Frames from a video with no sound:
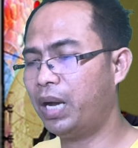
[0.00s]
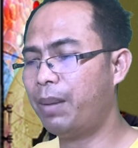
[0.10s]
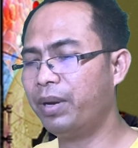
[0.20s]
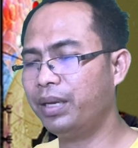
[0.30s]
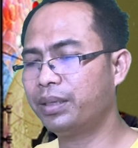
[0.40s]

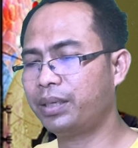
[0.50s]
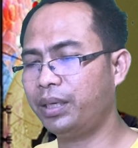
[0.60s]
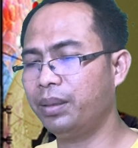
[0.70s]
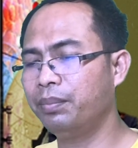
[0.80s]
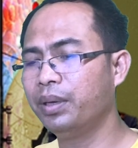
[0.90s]
M&A
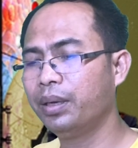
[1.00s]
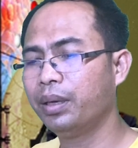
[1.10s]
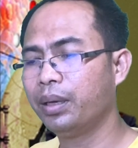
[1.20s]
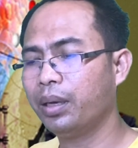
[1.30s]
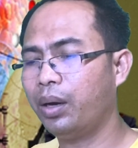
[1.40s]
team
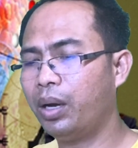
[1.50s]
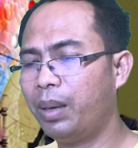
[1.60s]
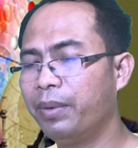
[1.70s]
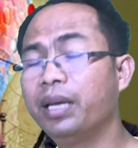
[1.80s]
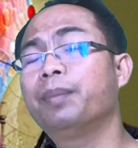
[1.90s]
or
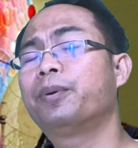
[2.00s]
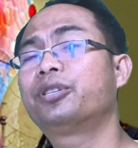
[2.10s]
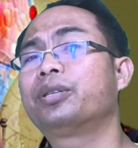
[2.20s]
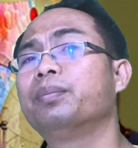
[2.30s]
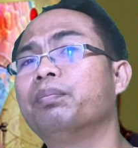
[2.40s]
M&A
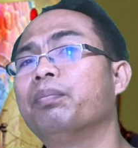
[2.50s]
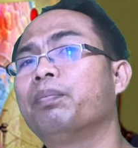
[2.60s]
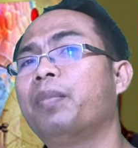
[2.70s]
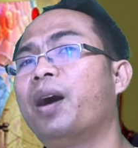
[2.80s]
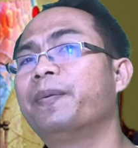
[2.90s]

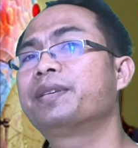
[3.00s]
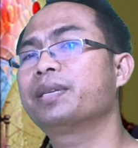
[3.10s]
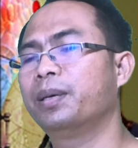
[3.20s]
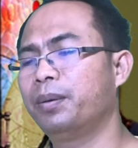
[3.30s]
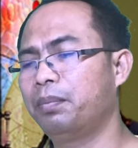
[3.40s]

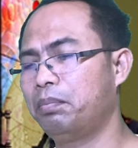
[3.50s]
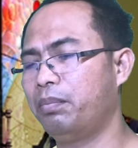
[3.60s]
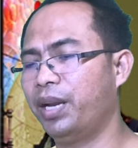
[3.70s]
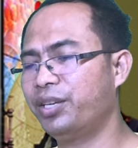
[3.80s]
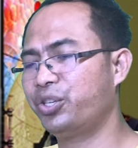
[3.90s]
officer
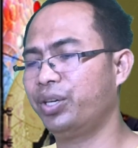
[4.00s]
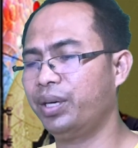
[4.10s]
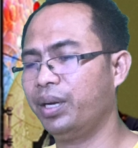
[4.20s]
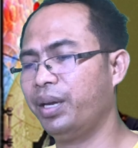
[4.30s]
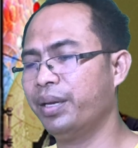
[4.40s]

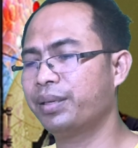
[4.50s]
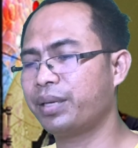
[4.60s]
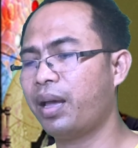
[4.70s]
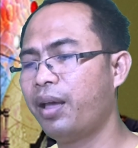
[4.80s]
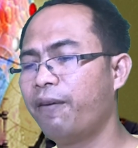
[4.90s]
manager
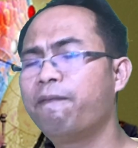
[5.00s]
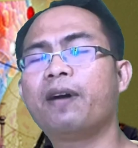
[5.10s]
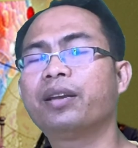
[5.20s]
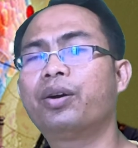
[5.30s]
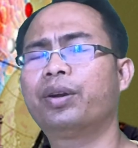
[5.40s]
is
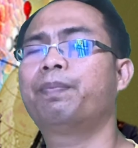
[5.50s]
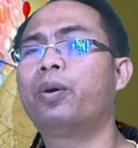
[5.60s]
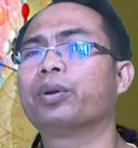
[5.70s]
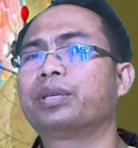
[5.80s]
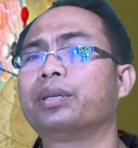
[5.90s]
final
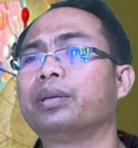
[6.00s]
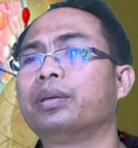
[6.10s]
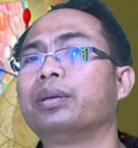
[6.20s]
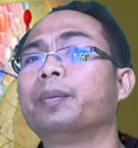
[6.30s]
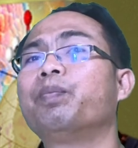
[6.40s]
report
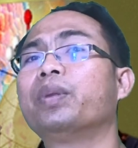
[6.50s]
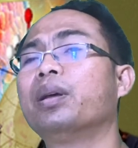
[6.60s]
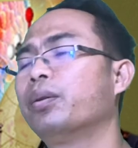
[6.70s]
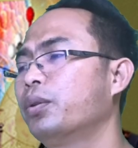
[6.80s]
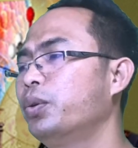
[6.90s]

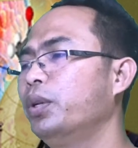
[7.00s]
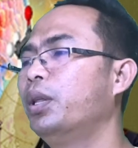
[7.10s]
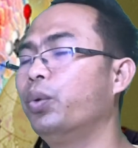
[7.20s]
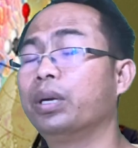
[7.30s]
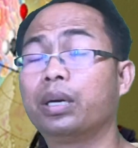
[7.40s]
to the
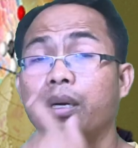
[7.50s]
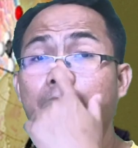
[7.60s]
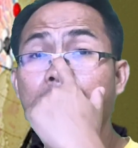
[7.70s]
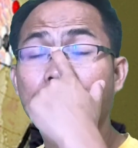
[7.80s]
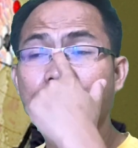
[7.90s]
donor.
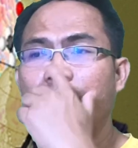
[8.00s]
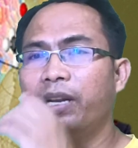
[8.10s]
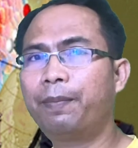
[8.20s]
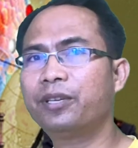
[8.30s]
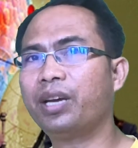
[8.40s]
So when
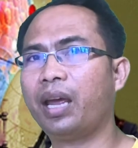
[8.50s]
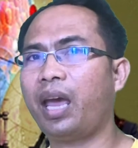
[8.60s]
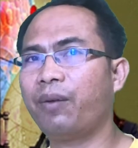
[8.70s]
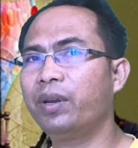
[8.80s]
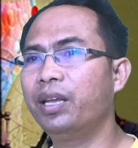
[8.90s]
the project
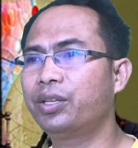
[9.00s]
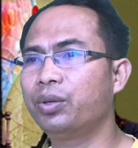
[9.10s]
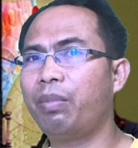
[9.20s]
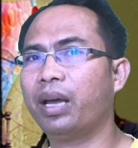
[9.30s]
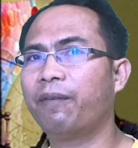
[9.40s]
ends, we need
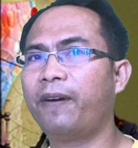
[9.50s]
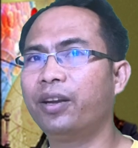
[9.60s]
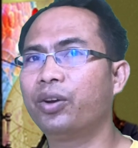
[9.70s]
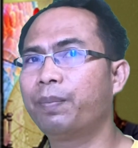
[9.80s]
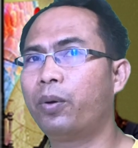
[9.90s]
to make a
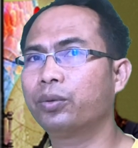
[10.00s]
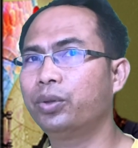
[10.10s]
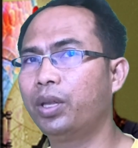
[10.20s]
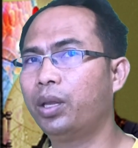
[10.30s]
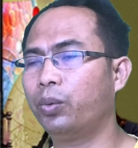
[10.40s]
final report
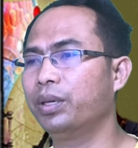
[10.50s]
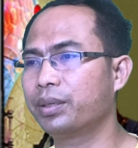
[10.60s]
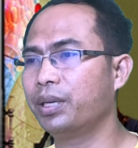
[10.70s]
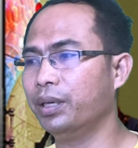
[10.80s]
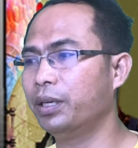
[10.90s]
to the
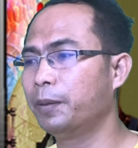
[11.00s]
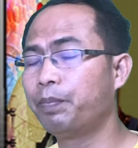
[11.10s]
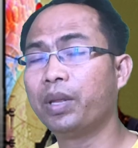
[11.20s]
donors here.